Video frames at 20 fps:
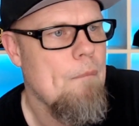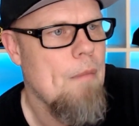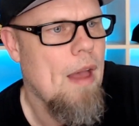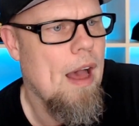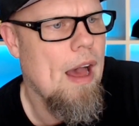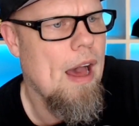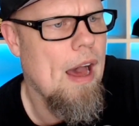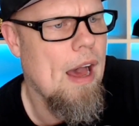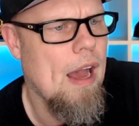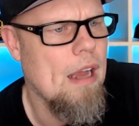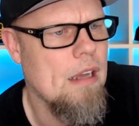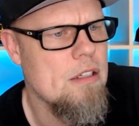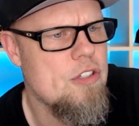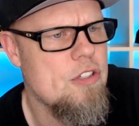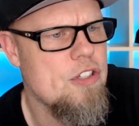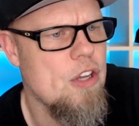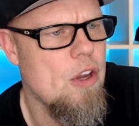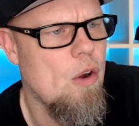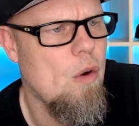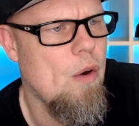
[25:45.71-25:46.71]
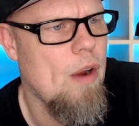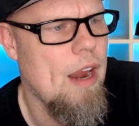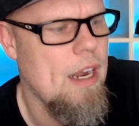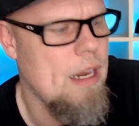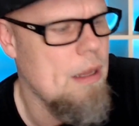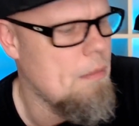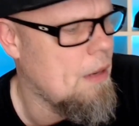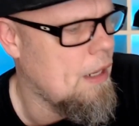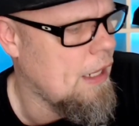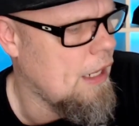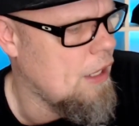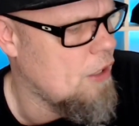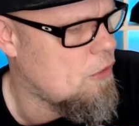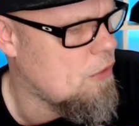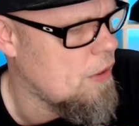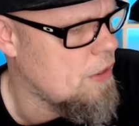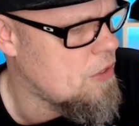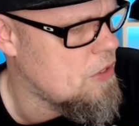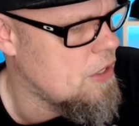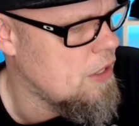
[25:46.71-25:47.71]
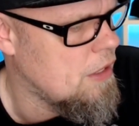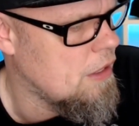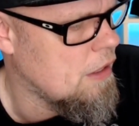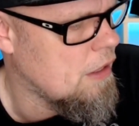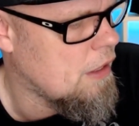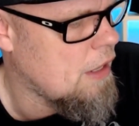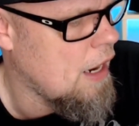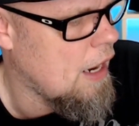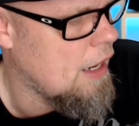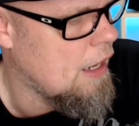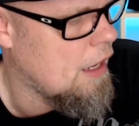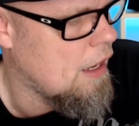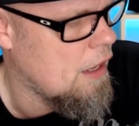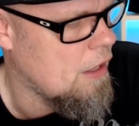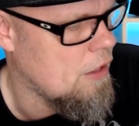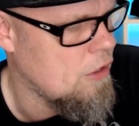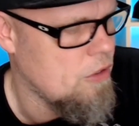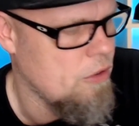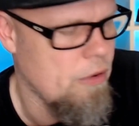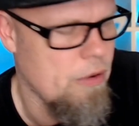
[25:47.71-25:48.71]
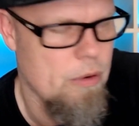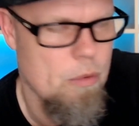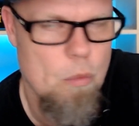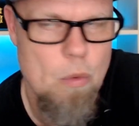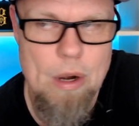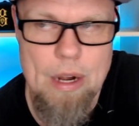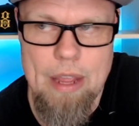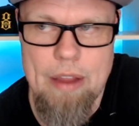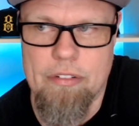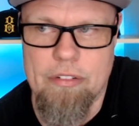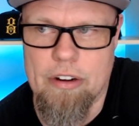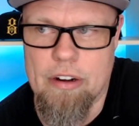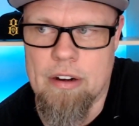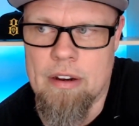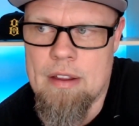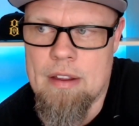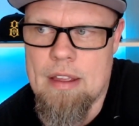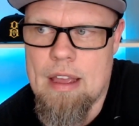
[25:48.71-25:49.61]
So anybody interested in kind of doing whatever.